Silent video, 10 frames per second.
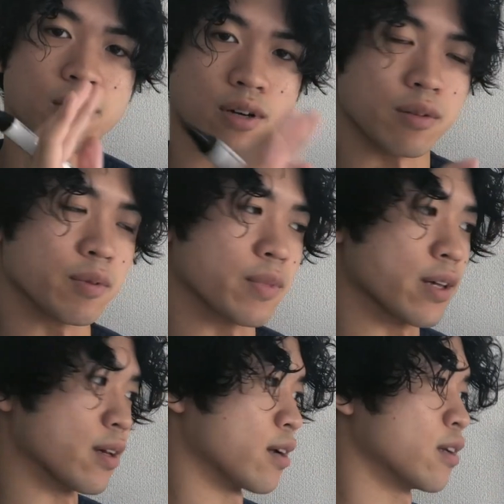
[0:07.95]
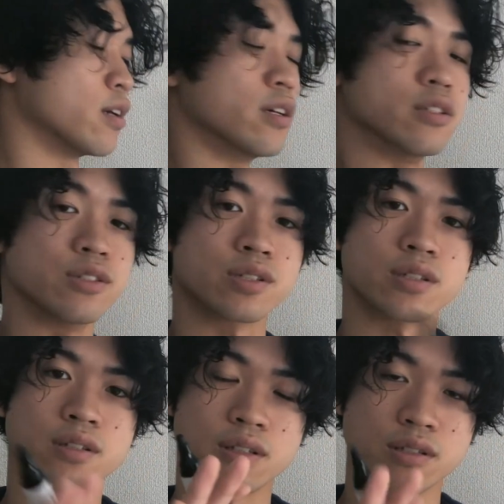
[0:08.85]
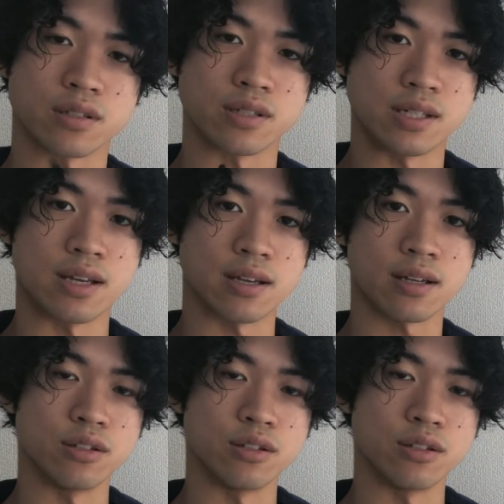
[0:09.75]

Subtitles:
What I mean by that is this de